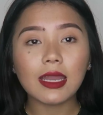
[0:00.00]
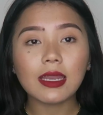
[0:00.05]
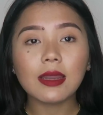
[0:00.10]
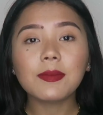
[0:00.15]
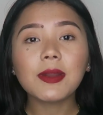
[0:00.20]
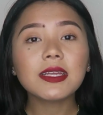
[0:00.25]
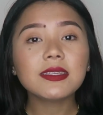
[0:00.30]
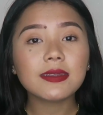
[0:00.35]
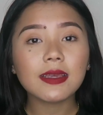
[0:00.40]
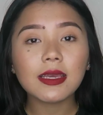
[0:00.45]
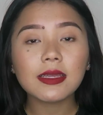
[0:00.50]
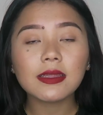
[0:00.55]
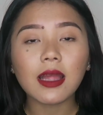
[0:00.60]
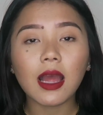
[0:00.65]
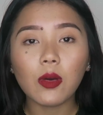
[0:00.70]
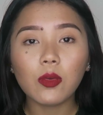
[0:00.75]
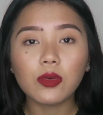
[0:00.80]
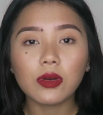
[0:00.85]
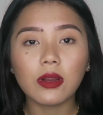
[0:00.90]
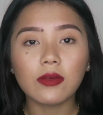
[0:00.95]
And I'm not saying
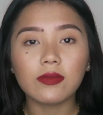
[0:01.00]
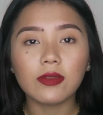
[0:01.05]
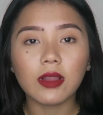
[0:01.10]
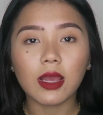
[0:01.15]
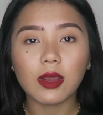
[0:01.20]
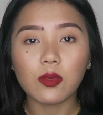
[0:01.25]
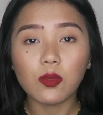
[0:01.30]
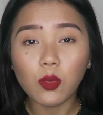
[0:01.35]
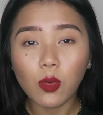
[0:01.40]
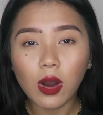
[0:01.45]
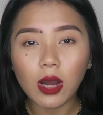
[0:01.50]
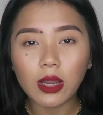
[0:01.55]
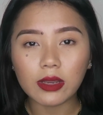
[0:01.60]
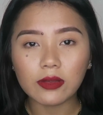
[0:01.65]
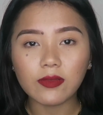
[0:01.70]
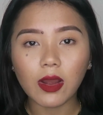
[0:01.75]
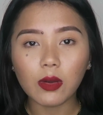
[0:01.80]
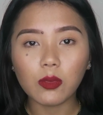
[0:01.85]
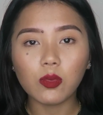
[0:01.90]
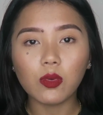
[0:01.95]
that I would have, like, won
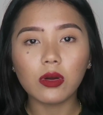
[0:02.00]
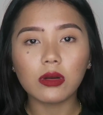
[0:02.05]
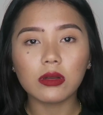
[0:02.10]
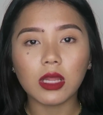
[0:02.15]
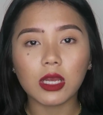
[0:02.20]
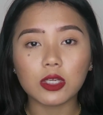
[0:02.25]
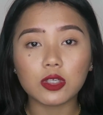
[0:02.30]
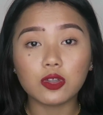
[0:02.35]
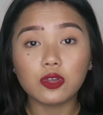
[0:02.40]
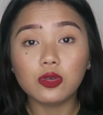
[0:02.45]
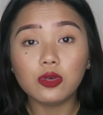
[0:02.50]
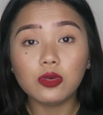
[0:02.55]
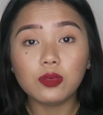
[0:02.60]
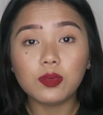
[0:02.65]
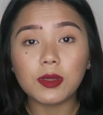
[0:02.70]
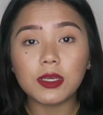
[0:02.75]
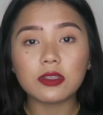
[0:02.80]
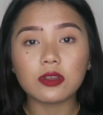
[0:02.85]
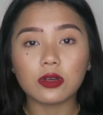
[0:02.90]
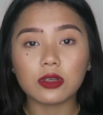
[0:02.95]
if I wore, like,
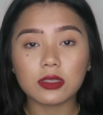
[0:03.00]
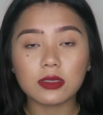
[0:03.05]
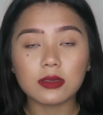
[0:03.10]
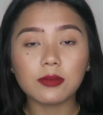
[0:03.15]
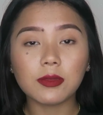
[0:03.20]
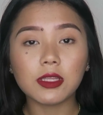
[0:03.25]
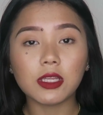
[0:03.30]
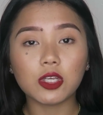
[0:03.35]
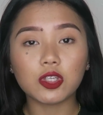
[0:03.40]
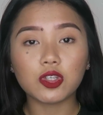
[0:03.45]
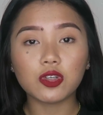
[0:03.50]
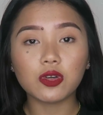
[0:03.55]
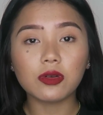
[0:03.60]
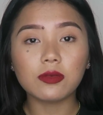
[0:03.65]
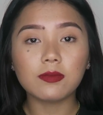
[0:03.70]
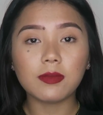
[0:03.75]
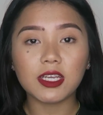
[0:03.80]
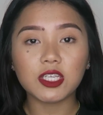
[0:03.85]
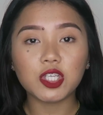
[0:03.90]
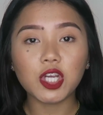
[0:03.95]
two-piece or something that
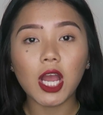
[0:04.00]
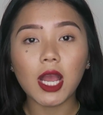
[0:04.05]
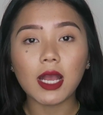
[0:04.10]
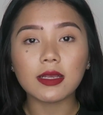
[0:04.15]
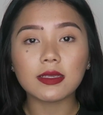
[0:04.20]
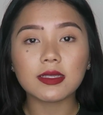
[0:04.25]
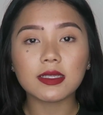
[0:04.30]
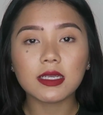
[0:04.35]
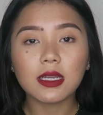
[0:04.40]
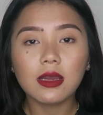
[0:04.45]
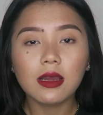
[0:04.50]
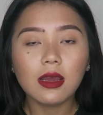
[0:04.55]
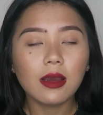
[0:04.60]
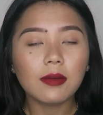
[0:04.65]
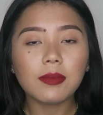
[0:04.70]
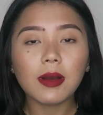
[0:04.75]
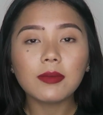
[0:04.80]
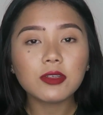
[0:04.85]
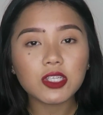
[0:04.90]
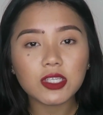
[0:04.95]
showed my chest.
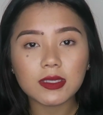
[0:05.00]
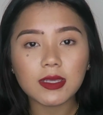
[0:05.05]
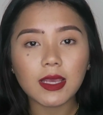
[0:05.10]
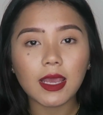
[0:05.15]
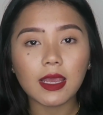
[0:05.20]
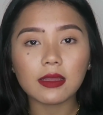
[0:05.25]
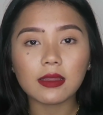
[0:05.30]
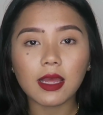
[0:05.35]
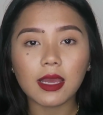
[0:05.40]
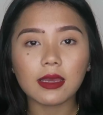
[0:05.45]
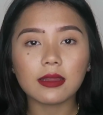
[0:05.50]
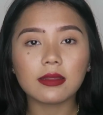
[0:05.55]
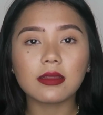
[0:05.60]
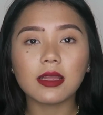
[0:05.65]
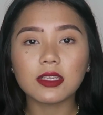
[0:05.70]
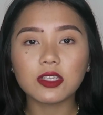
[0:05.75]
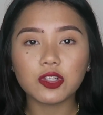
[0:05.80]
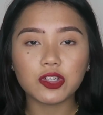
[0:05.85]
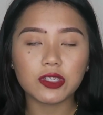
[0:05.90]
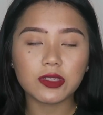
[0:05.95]
But I'm just saying, like,
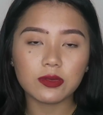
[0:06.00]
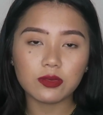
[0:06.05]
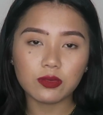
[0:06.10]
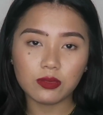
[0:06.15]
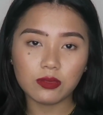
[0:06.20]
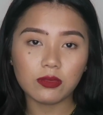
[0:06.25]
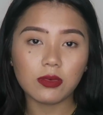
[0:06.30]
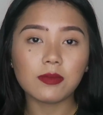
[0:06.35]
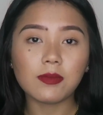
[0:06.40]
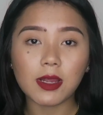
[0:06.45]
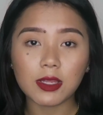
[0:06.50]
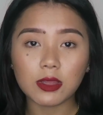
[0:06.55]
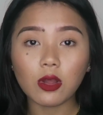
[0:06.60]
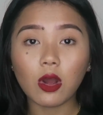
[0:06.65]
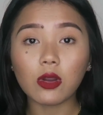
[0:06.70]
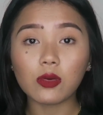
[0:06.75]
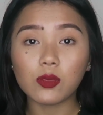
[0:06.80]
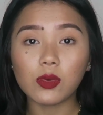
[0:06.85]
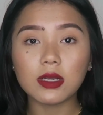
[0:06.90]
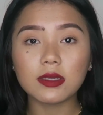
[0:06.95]
that's just what my
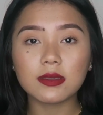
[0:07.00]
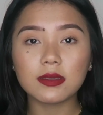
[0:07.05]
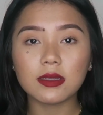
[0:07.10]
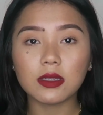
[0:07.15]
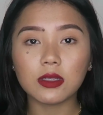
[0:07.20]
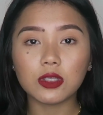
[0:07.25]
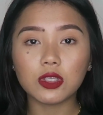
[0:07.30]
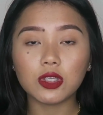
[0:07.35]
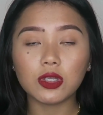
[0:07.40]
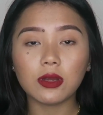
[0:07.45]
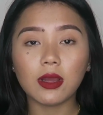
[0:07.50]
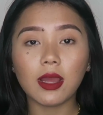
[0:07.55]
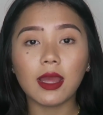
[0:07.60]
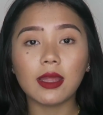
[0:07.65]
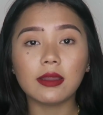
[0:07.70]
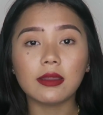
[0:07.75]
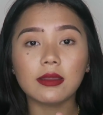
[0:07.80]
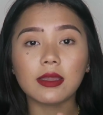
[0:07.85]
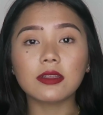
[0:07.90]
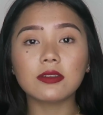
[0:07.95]
thought was,
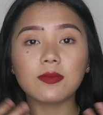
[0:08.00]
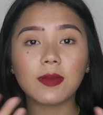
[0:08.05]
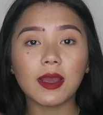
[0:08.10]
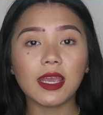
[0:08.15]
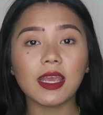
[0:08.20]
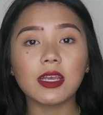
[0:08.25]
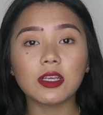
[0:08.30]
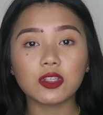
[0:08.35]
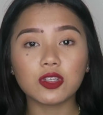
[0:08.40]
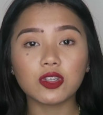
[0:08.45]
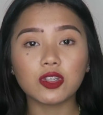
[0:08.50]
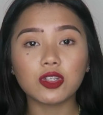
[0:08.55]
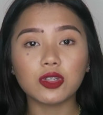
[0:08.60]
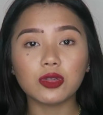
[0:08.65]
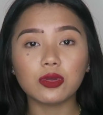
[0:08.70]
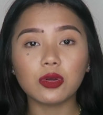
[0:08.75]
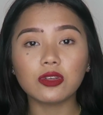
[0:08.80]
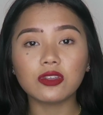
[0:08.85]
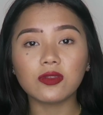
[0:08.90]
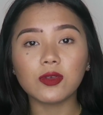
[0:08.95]
and that's my answer
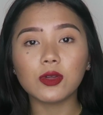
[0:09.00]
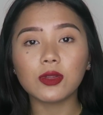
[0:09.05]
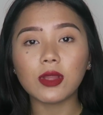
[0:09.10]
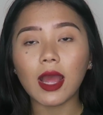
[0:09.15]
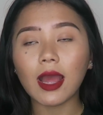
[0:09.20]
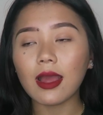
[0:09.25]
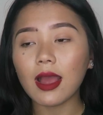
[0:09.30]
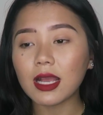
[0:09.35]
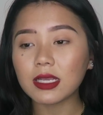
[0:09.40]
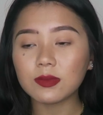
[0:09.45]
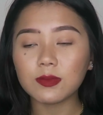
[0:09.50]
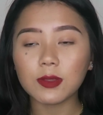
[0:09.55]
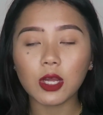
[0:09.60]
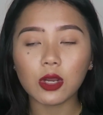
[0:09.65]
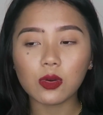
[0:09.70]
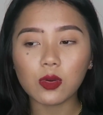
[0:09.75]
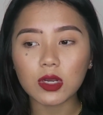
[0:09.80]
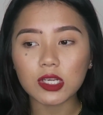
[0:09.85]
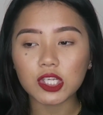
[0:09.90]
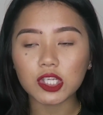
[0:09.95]
to those of you that asked me
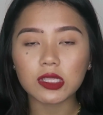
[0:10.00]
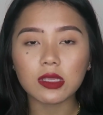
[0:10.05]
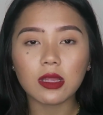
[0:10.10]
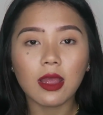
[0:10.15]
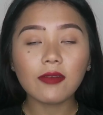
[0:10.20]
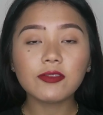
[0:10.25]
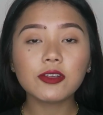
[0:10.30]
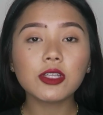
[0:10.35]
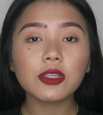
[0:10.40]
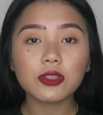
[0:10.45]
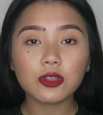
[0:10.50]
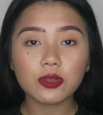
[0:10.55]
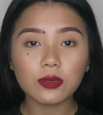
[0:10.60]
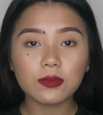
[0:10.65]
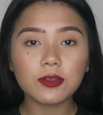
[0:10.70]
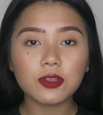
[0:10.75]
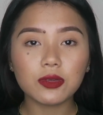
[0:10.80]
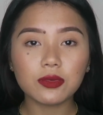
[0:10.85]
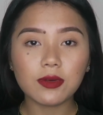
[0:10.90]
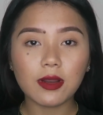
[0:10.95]
that question. After the
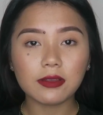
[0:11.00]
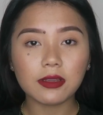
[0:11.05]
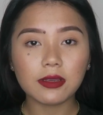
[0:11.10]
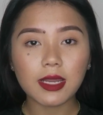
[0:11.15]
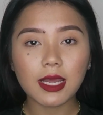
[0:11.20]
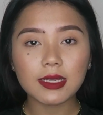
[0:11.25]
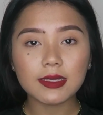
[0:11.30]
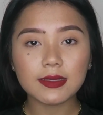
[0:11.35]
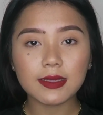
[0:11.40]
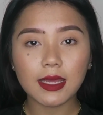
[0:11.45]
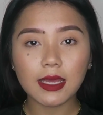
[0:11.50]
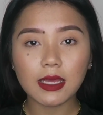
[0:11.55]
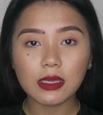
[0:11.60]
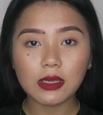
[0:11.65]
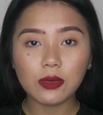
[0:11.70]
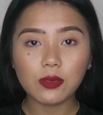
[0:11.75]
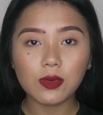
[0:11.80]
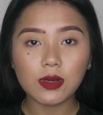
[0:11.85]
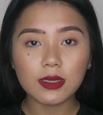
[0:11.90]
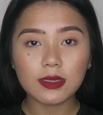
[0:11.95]
swimsuit round, the next
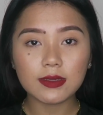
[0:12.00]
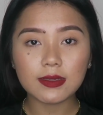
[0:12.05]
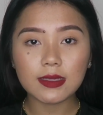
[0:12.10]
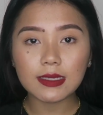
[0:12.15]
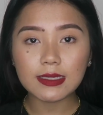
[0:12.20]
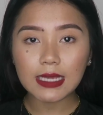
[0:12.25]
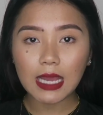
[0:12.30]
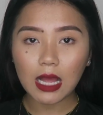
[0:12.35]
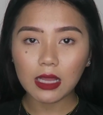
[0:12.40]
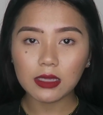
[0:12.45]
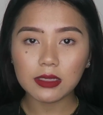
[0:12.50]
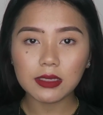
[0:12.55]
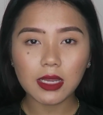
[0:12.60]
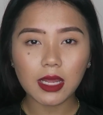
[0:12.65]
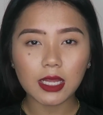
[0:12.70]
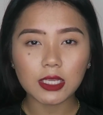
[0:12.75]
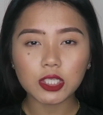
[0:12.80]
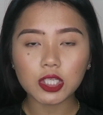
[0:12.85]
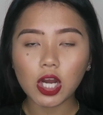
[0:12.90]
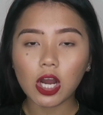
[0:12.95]
day, it was the talent
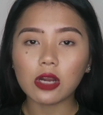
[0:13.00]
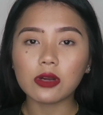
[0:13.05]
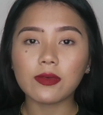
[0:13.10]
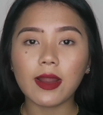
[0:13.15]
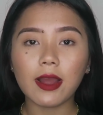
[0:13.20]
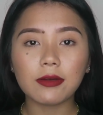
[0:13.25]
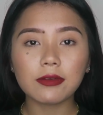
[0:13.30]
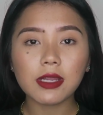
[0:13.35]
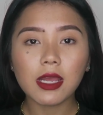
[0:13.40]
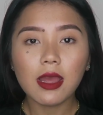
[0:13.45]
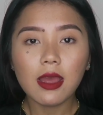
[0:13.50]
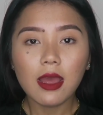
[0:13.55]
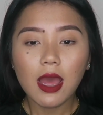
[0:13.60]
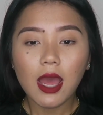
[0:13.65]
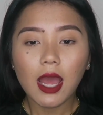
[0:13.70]
and talk round.